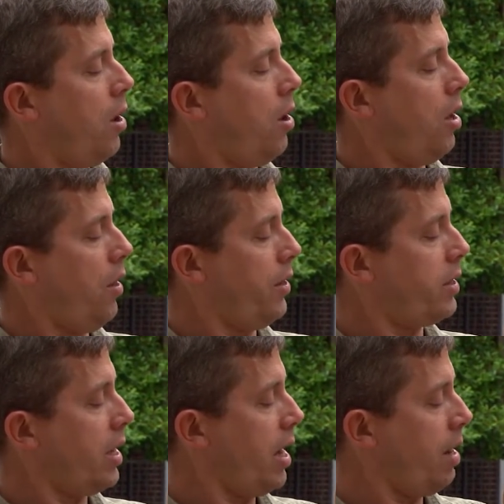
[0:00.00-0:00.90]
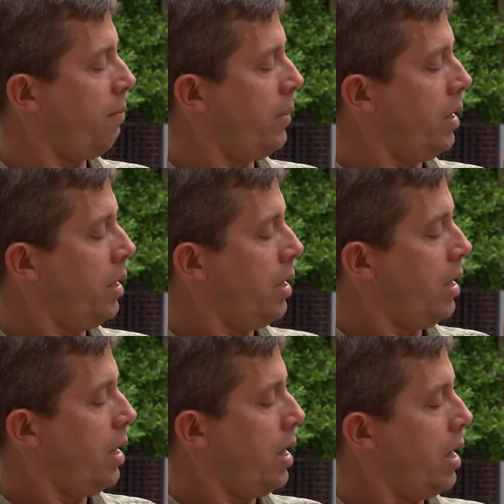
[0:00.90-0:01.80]
All the same
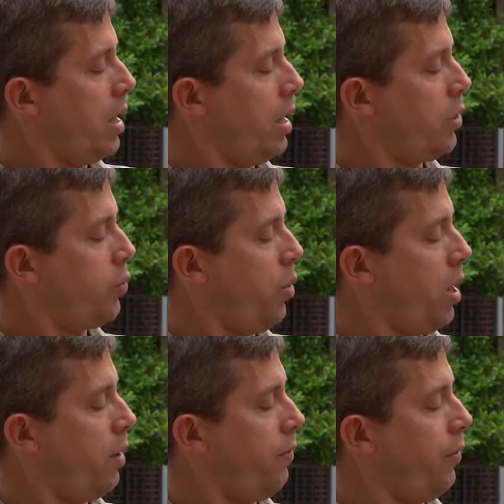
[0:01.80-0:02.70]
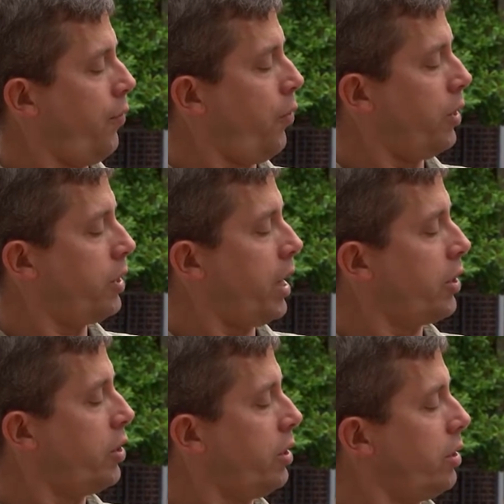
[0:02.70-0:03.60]
in each one of the four
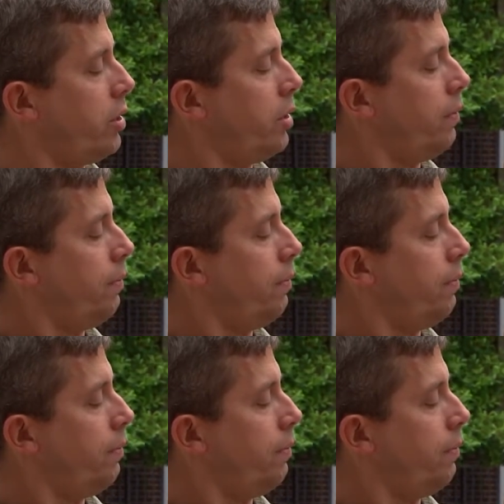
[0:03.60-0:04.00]
sections.